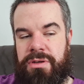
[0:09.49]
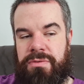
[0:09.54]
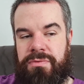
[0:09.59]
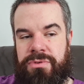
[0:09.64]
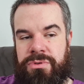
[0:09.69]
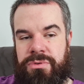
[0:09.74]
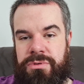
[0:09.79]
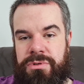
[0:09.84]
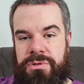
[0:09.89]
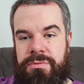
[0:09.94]

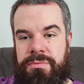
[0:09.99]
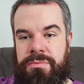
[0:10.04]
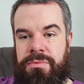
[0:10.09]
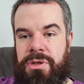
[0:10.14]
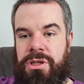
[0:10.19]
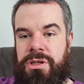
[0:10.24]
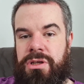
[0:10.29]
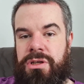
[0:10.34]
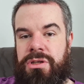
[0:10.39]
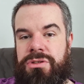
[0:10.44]
Never sort of
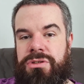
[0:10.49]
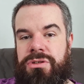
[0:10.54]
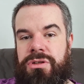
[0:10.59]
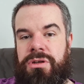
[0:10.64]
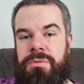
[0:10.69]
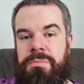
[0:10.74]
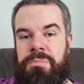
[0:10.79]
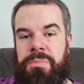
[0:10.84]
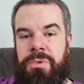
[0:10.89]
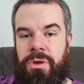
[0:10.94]

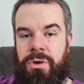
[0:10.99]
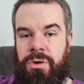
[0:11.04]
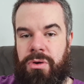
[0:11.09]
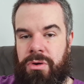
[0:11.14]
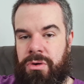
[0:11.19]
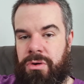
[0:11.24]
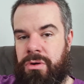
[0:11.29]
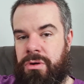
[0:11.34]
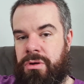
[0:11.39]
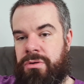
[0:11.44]
done a
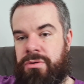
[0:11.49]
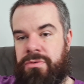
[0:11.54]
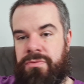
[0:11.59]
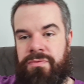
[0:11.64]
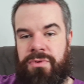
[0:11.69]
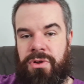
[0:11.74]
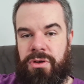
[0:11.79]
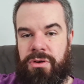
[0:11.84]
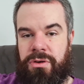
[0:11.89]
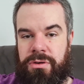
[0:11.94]
blog or
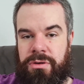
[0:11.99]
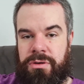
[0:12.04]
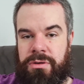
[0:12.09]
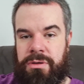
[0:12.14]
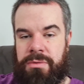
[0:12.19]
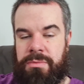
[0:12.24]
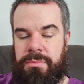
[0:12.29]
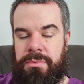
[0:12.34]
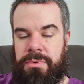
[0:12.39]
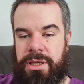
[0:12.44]
a
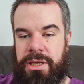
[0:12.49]
vlog.